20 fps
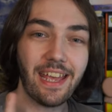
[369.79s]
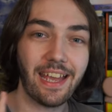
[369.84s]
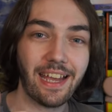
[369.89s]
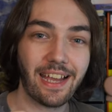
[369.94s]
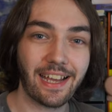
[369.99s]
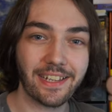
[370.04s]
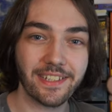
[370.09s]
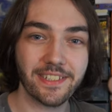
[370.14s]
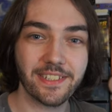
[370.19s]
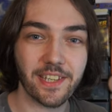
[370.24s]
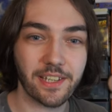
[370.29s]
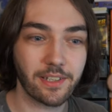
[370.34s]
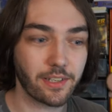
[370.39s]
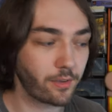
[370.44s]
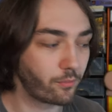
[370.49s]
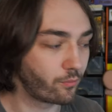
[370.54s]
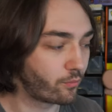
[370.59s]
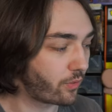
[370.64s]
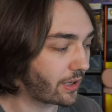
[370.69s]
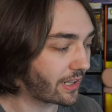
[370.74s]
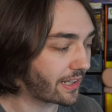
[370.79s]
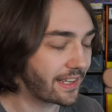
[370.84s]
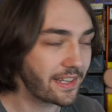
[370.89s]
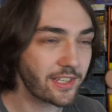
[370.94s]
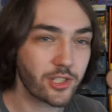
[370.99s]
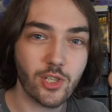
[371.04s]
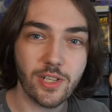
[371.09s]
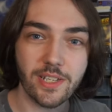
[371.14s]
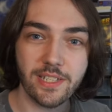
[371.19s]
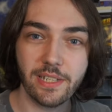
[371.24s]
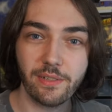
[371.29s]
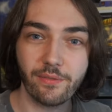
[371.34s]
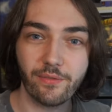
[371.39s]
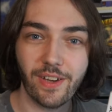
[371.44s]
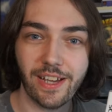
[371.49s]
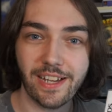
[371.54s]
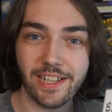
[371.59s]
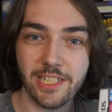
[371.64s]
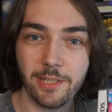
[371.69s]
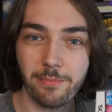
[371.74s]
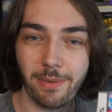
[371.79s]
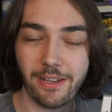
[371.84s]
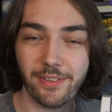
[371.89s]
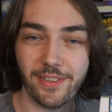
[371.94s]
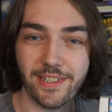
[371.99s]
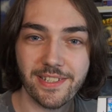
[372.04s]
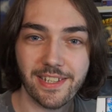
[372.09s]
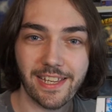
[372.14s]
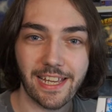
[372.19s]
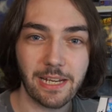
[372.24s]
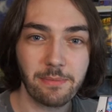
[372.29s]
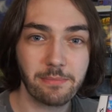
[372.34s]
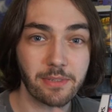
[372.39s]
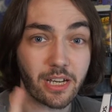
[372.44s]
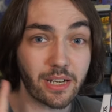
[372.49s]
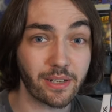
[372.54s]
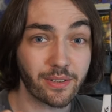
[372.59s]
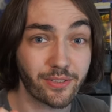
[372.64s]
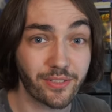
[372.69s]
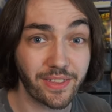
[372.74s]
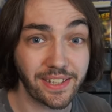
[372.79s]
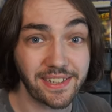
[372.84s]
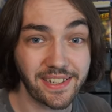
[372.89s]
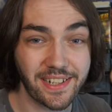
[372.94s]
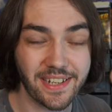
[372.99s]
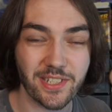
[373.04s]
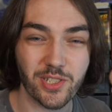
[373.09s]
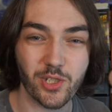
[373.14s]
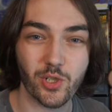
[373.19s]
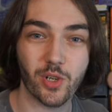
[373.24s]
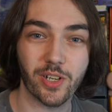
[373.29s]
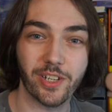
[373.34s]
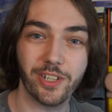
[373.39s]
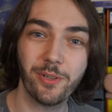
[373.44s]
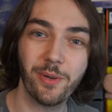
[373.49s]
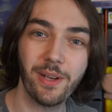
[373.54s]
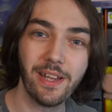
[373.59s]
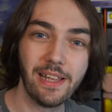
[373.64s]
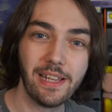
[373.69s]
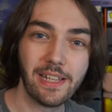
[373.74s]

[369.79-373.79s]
And a really interesting fact about this game that I think is true,